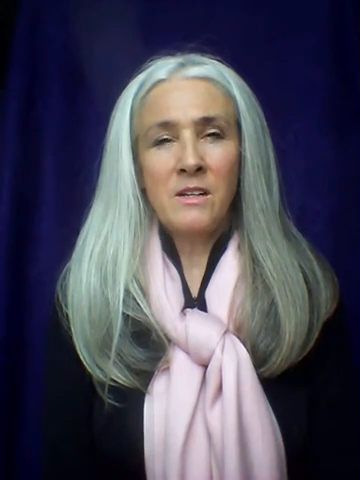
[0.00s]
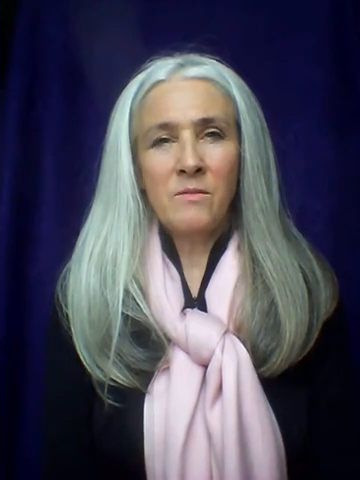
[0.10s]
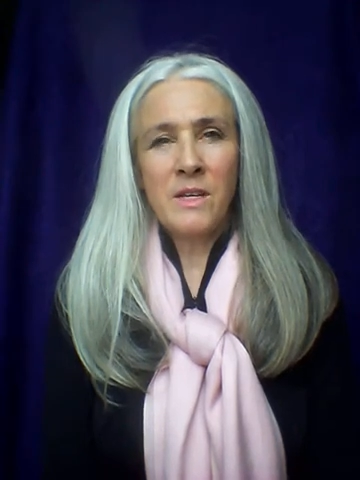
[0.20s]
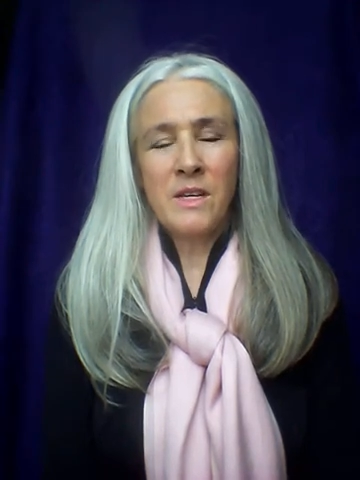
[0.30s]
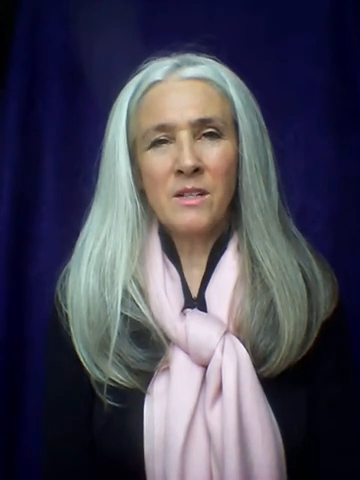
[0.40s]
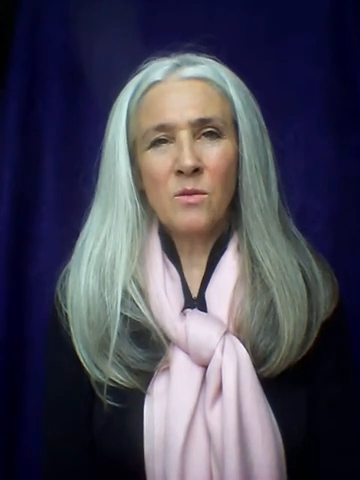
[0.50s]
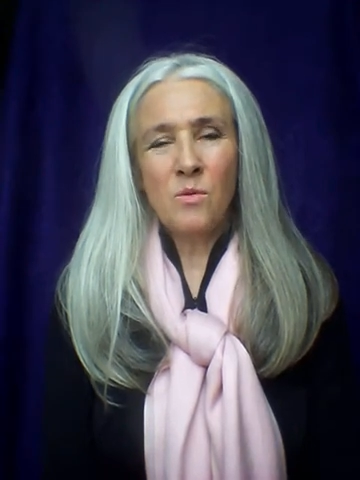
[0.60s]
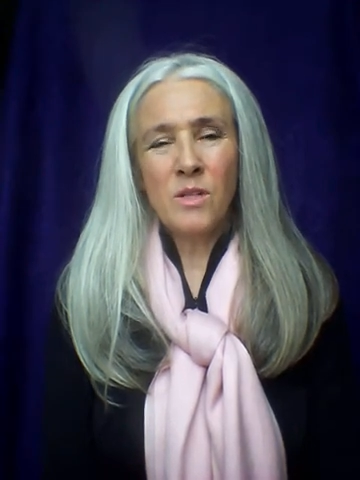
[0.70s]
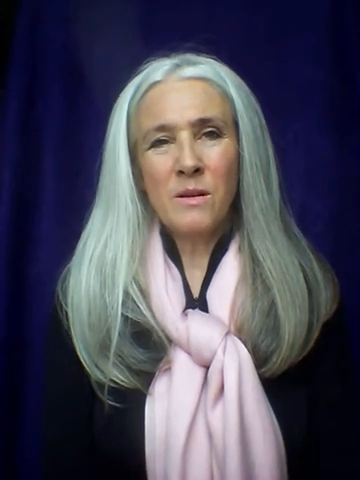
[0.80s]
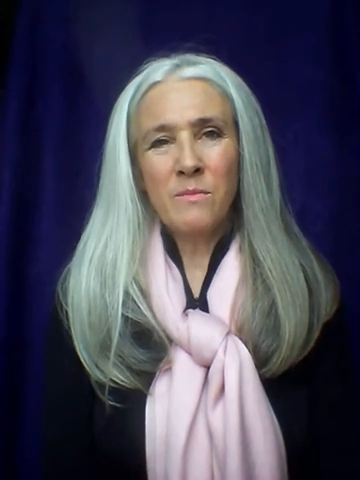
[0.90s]
we get
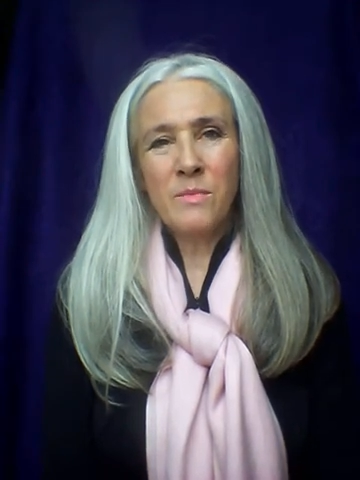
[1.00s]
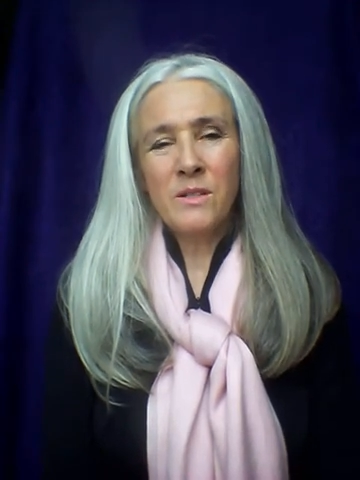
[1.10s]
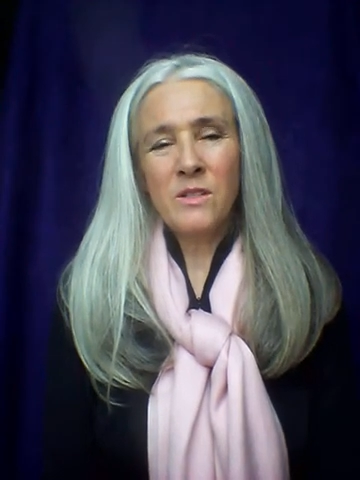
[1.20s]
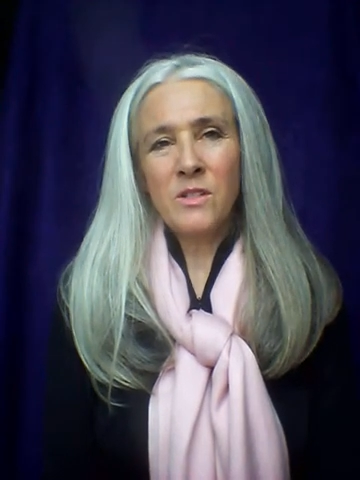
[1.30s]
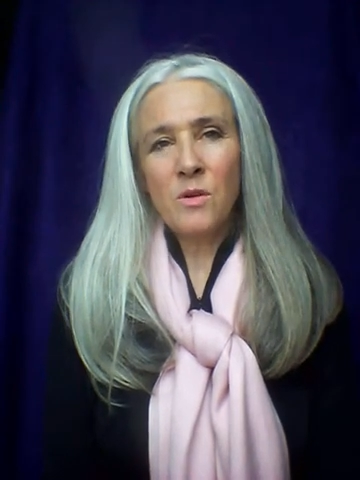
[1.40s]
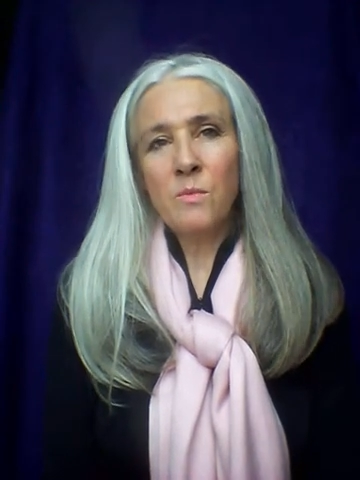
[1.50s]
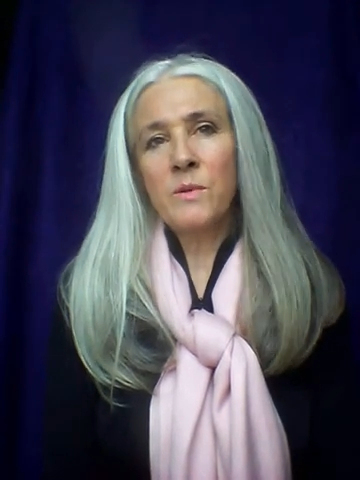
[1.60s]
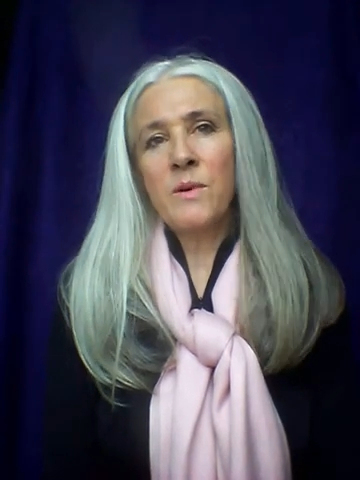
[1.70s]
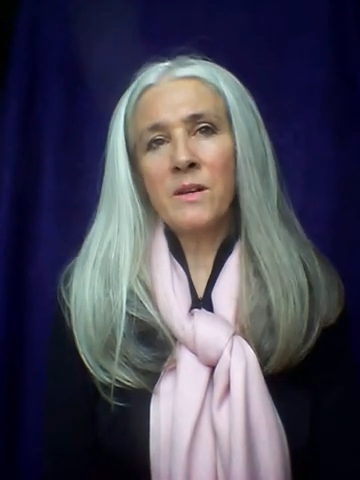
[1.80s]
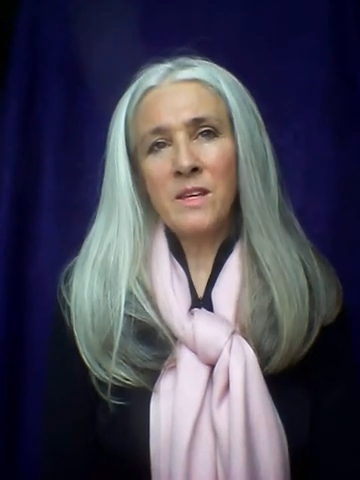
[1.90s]
caught up and
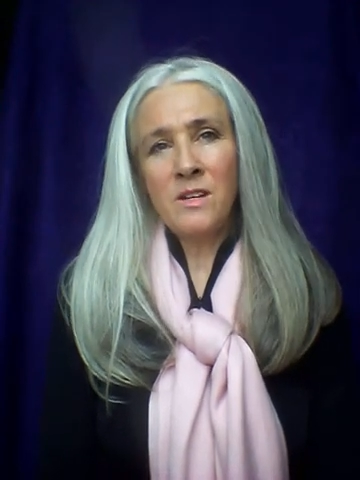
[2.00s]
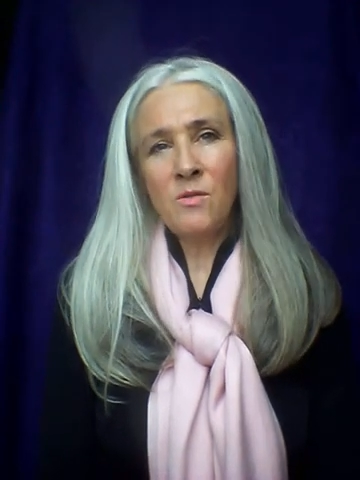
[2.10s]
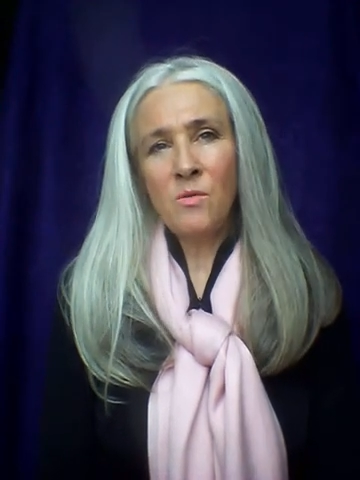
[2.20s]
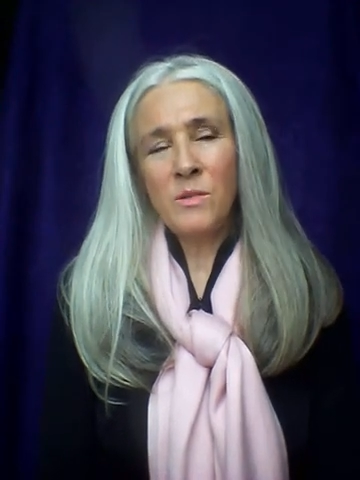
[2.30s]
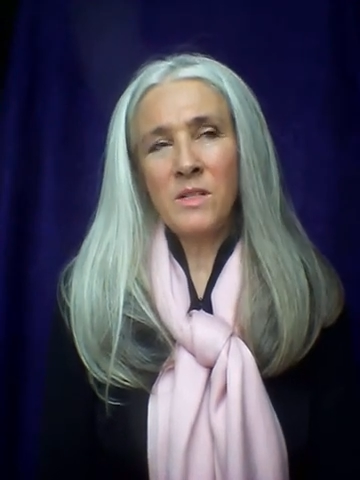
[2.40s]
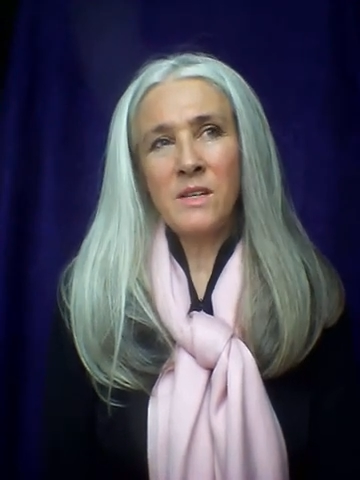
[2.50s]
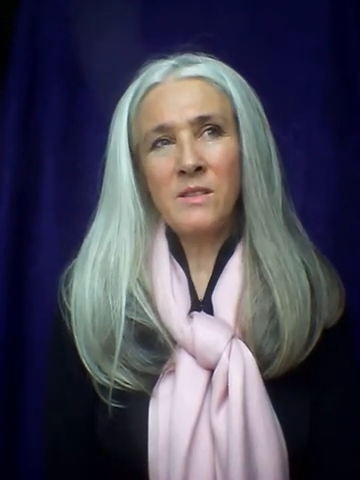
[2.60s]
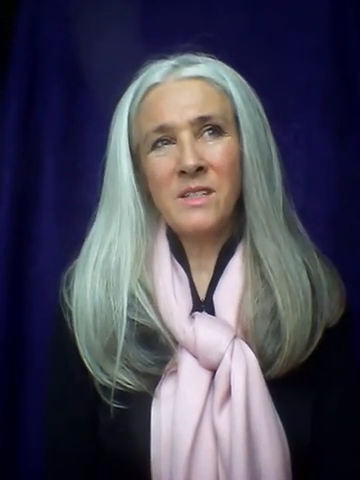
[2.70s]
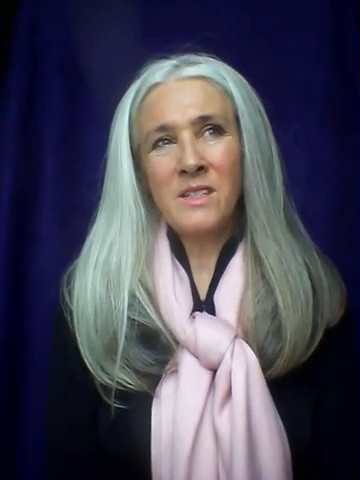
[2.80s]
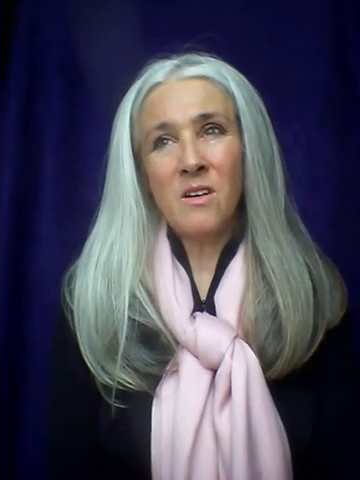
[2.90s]
stopped by the enormity
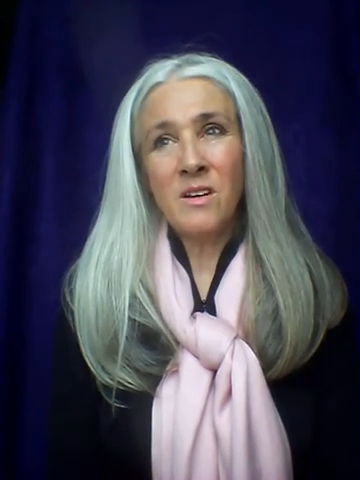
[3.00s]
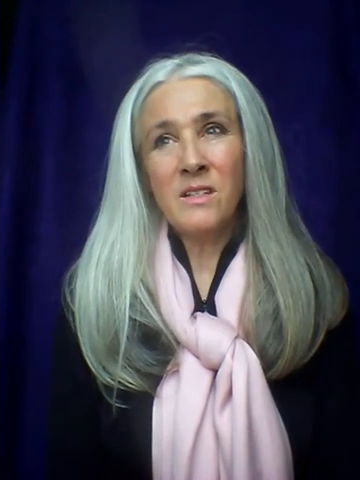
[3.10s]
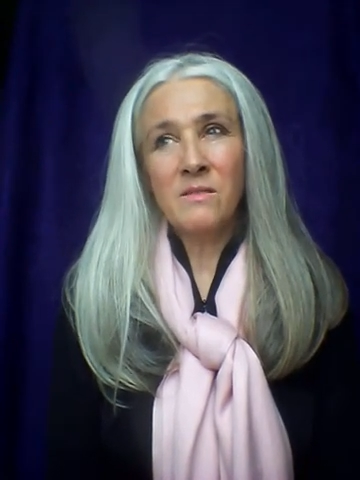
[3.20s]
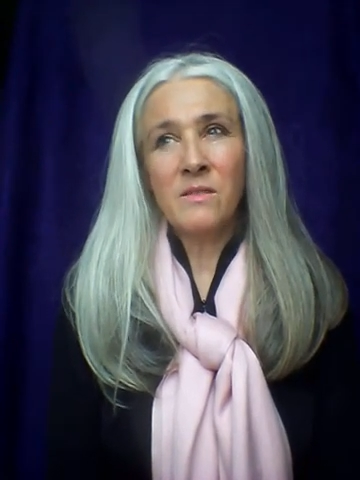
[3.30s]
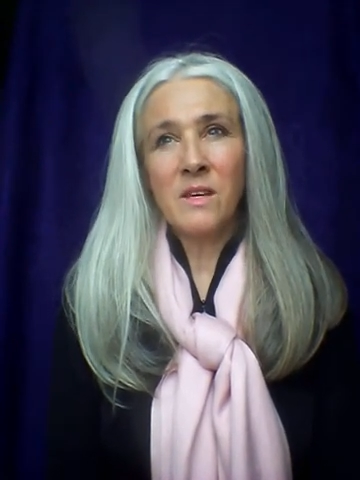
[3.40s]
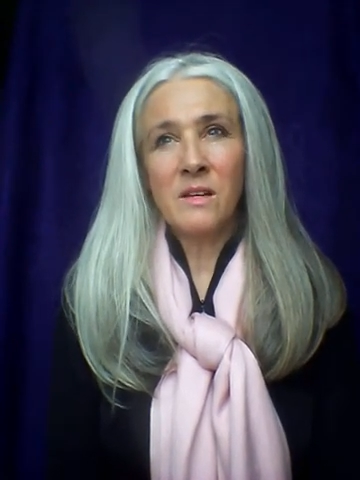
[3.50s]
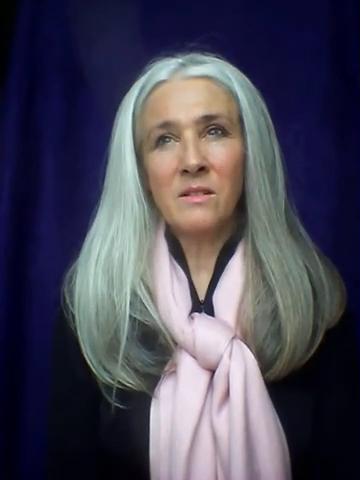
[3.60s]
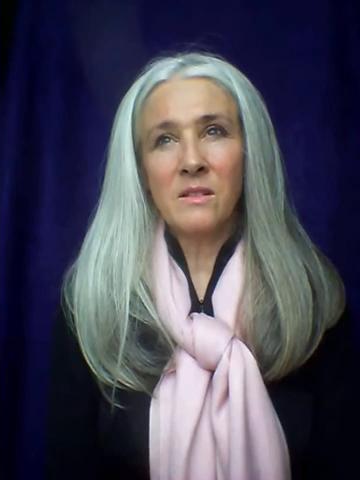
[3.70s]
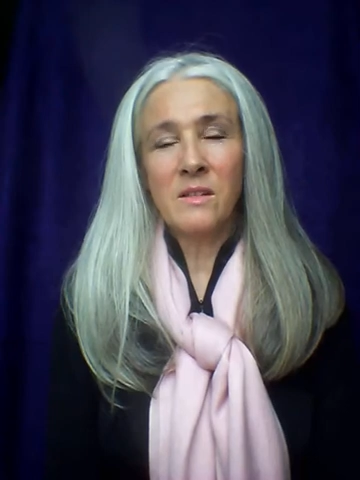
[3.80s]
and the size of things,